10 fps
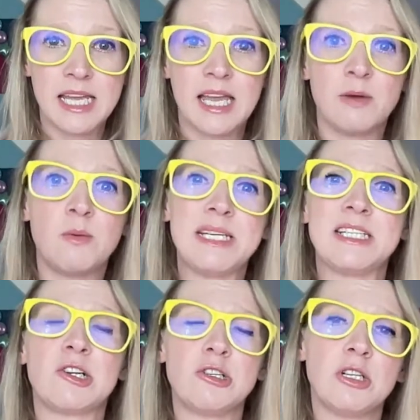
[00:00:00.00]
And when we
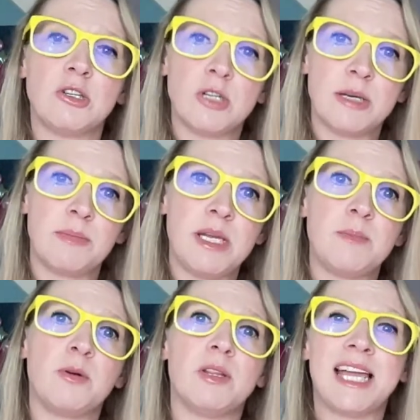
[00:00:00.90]
start to look at
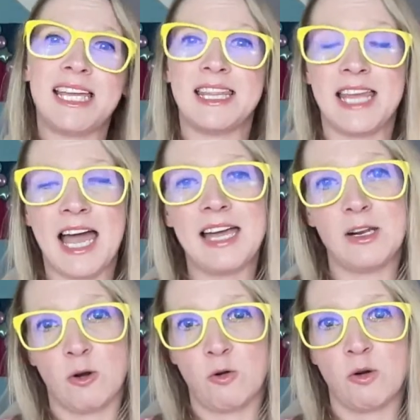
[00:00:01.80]
people like that in
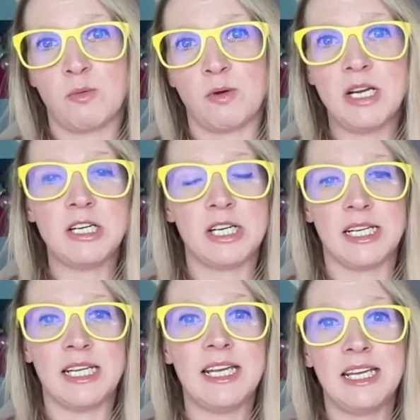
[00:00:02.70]
our corporation,